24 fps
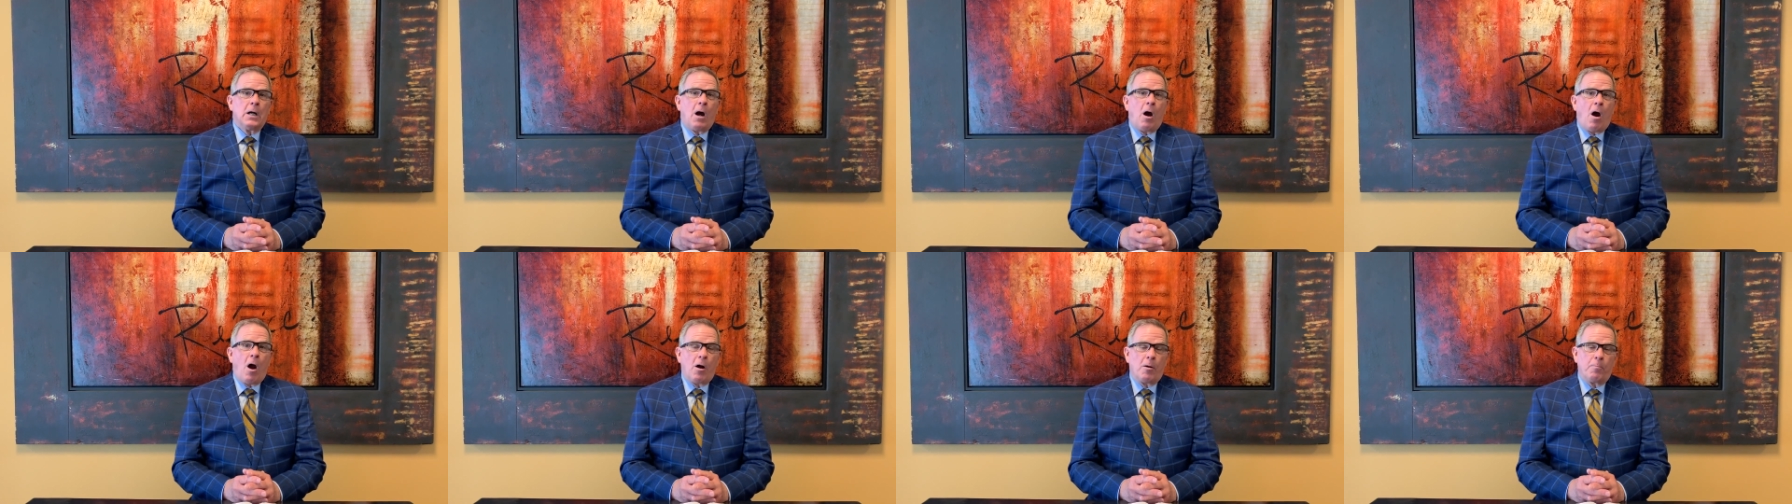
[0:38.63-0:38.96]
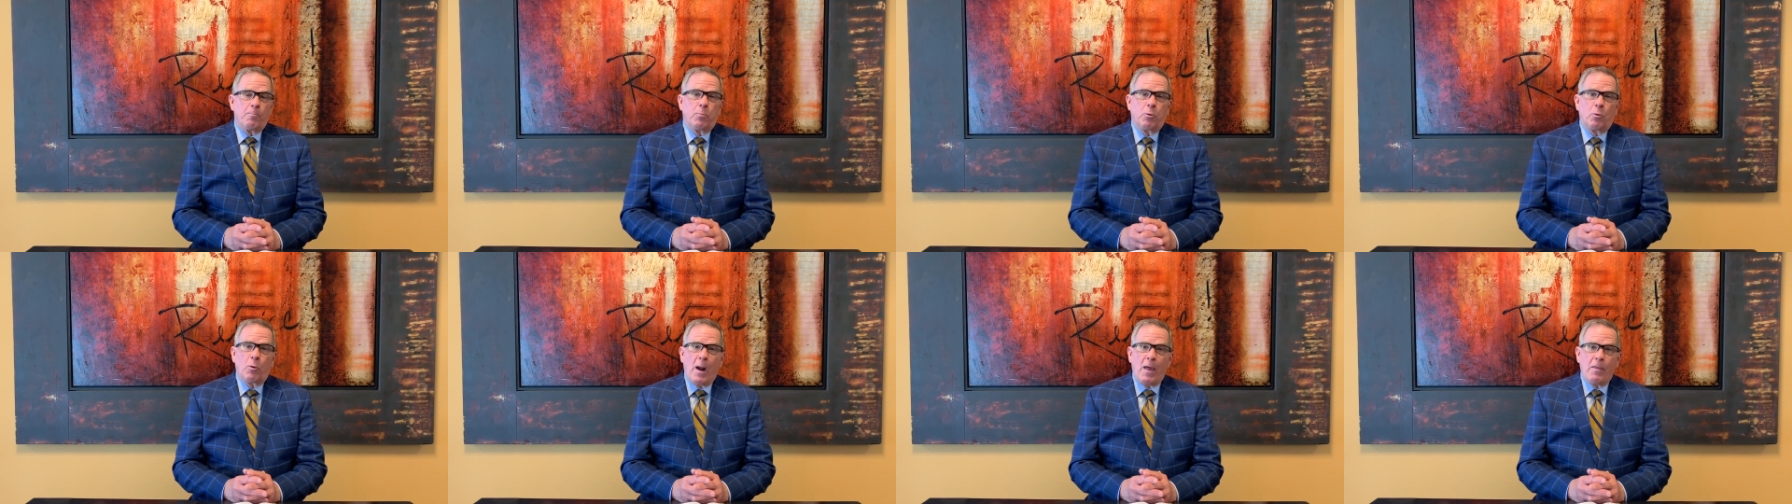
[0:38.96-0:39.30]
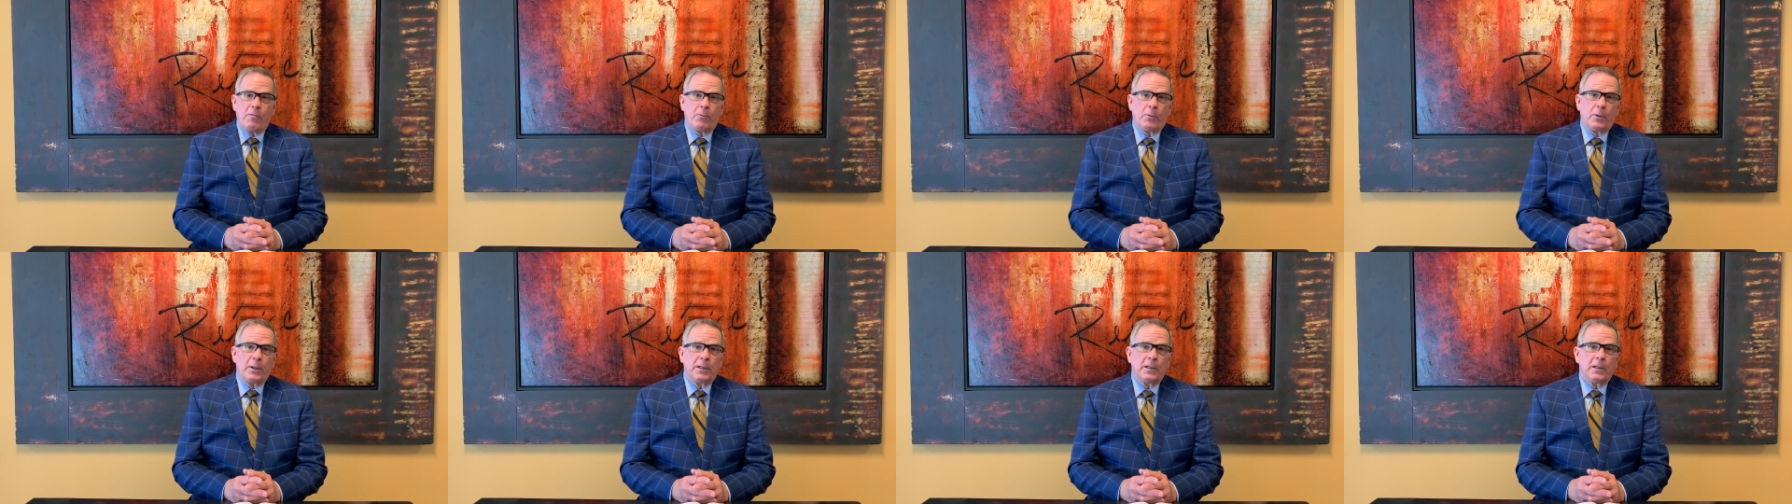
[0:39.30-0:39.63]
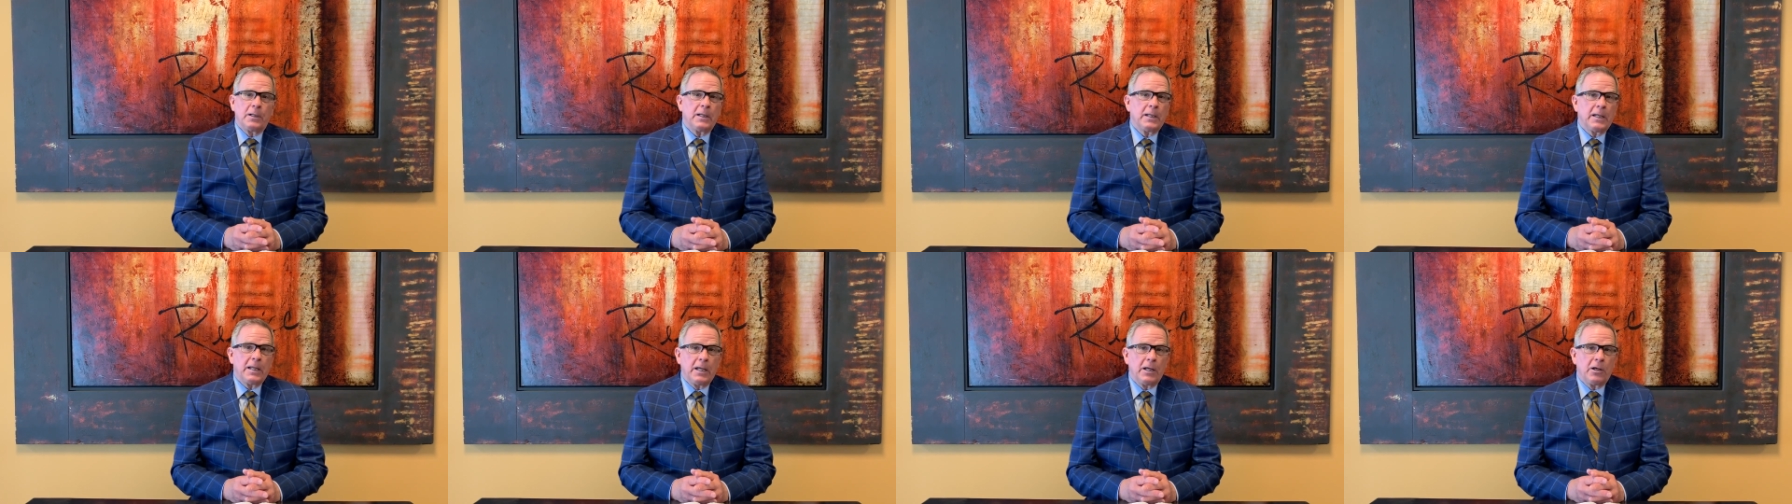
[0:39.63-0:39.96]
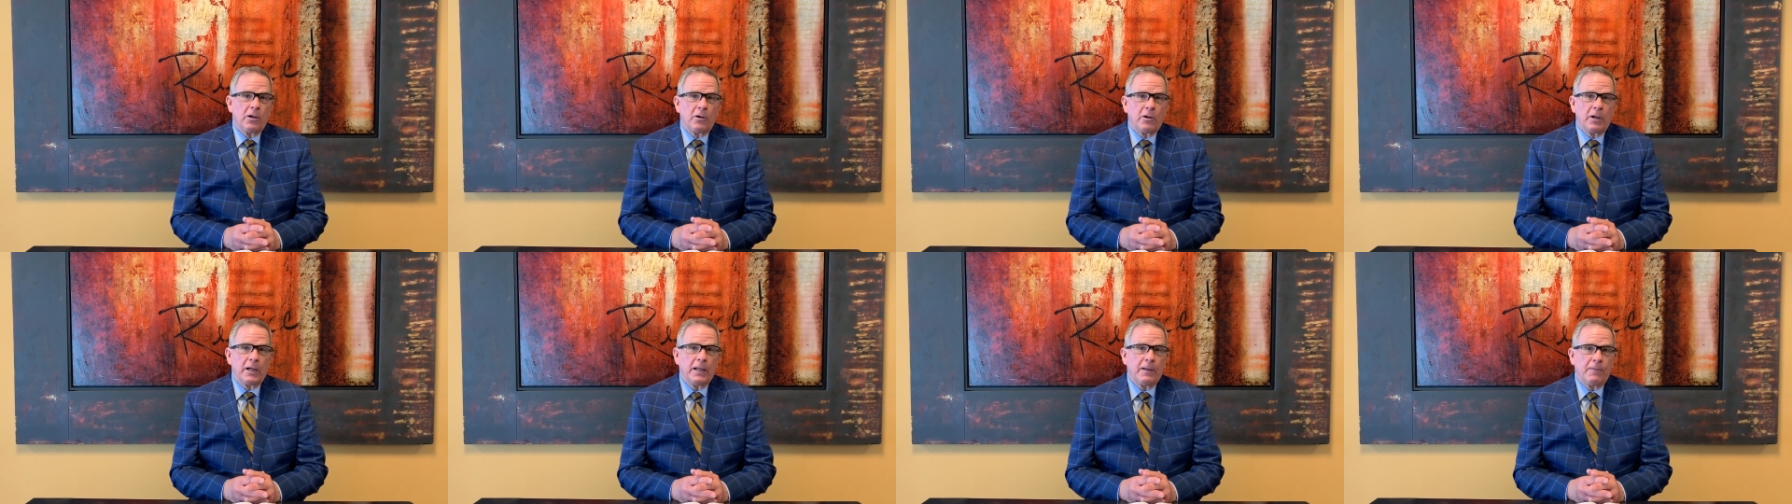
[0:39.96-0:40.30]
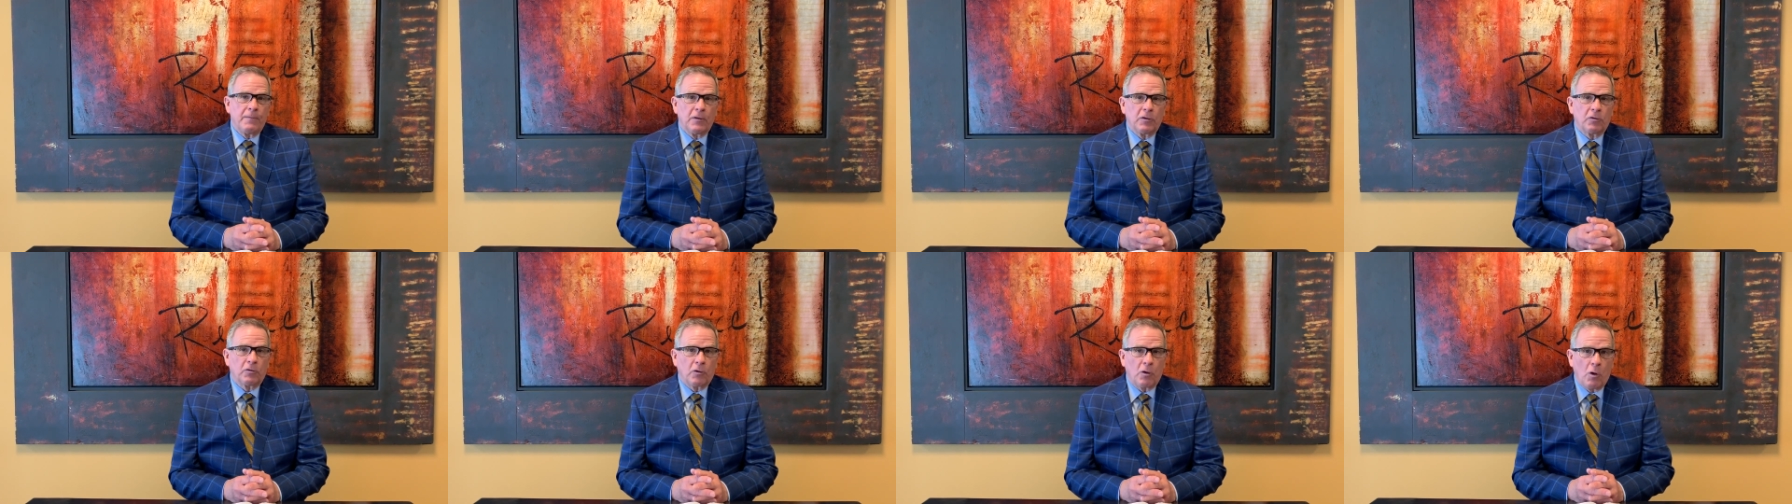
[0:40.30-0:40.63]
our brethren here in
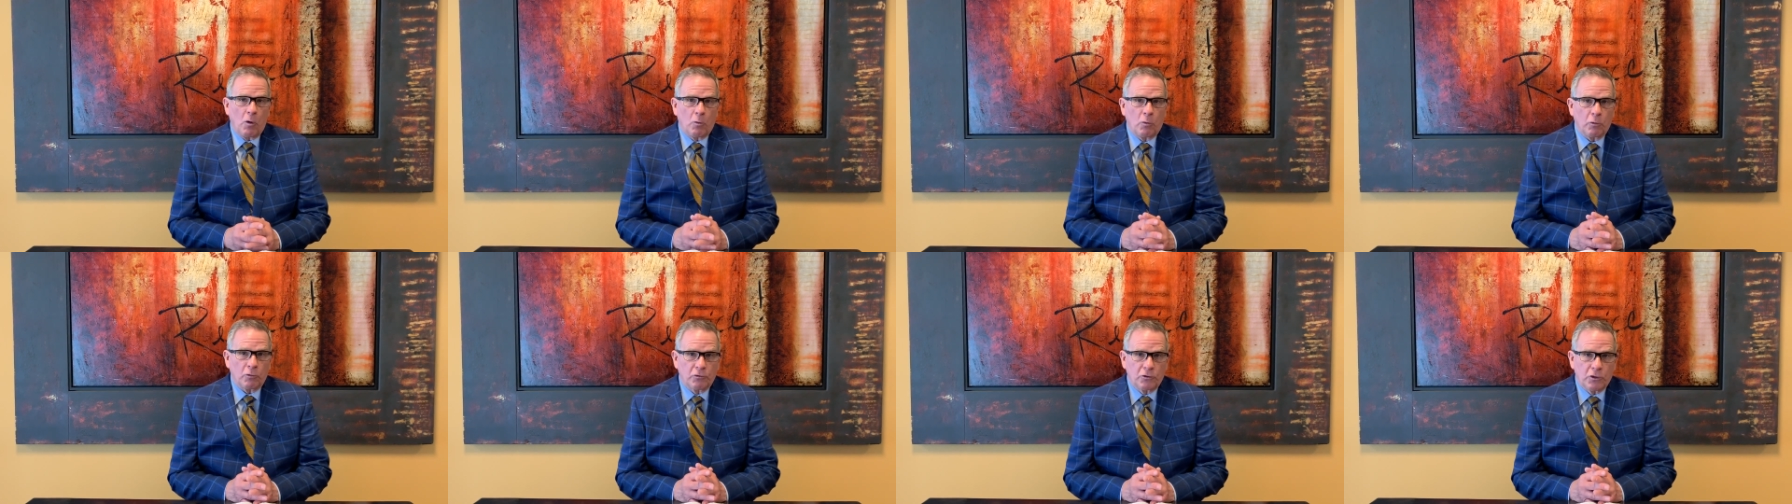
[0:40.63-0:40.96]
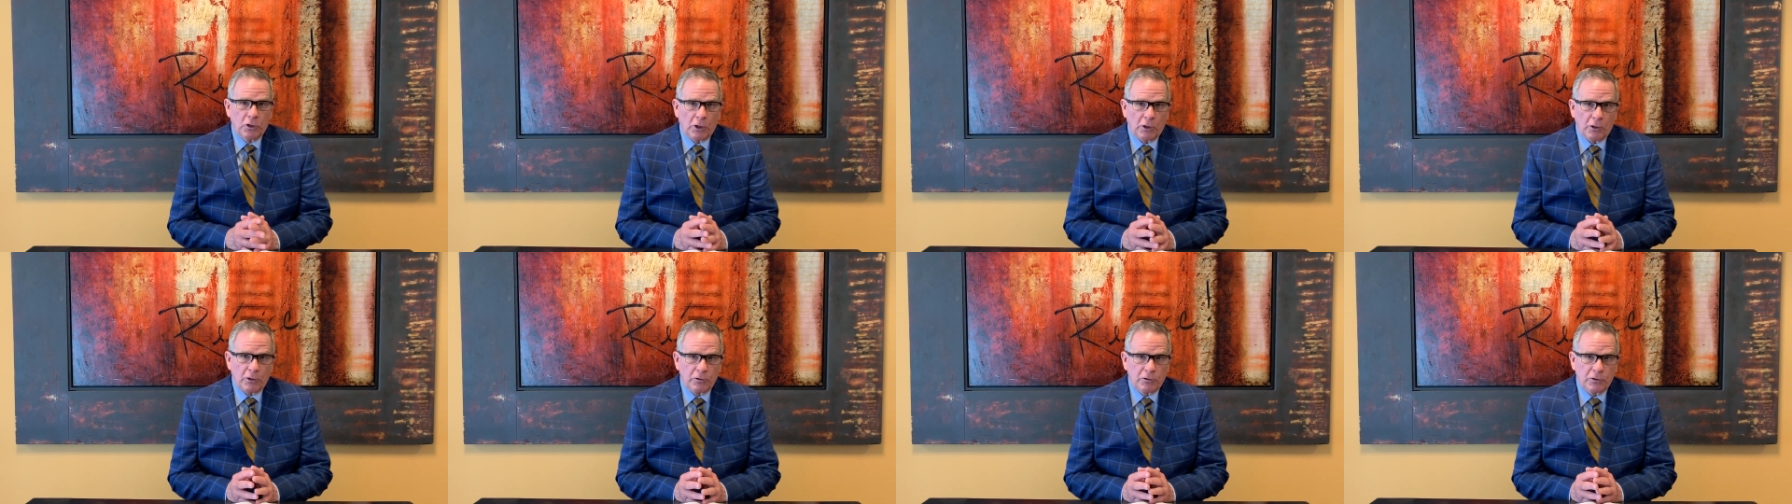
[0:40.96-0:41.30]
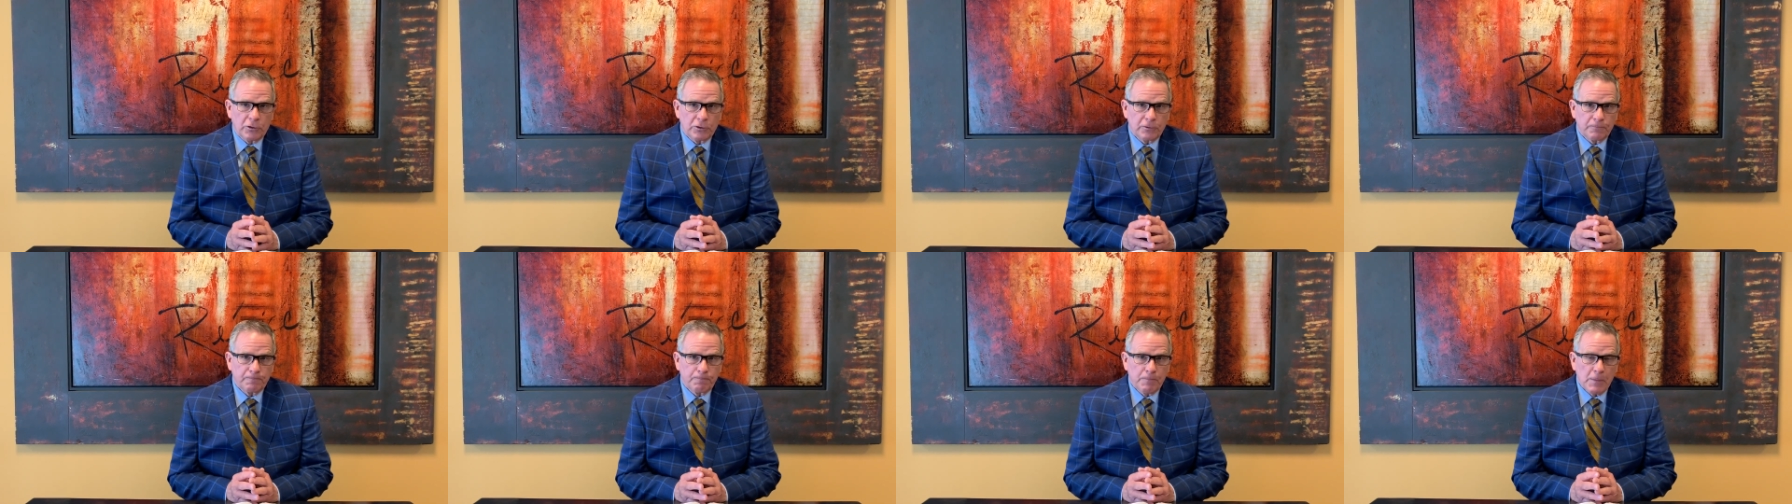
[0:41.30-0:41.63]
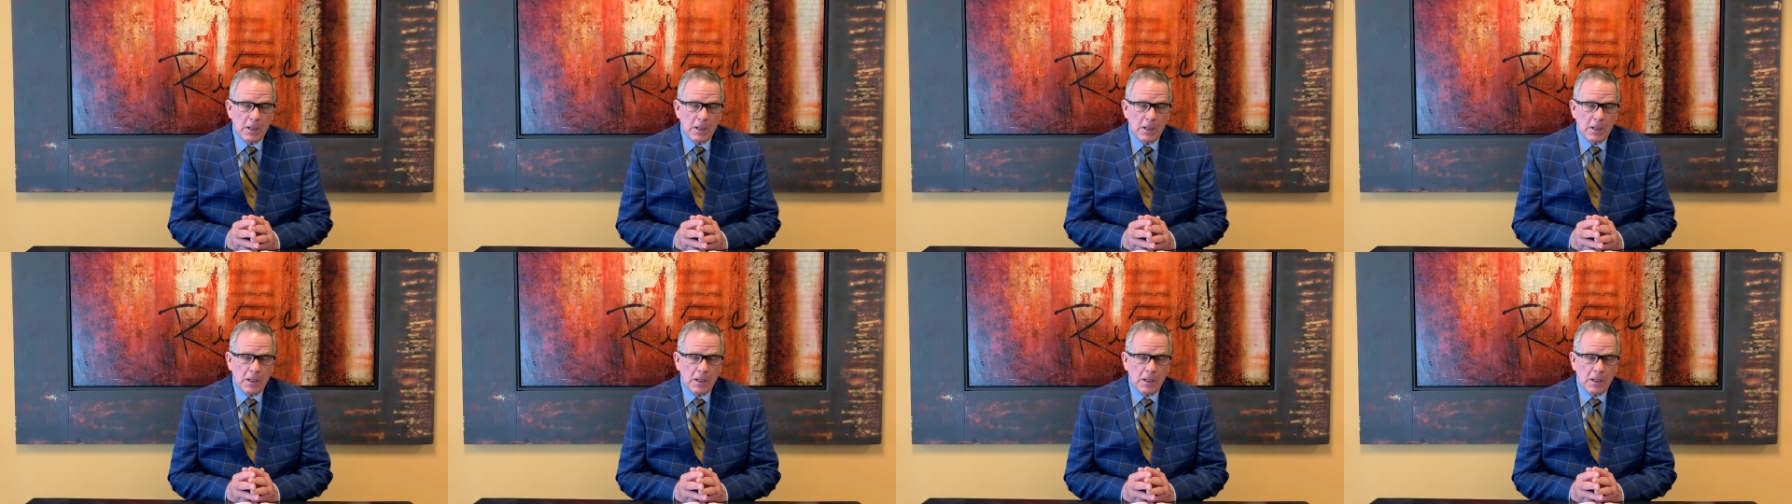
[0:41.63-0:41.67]
this local church.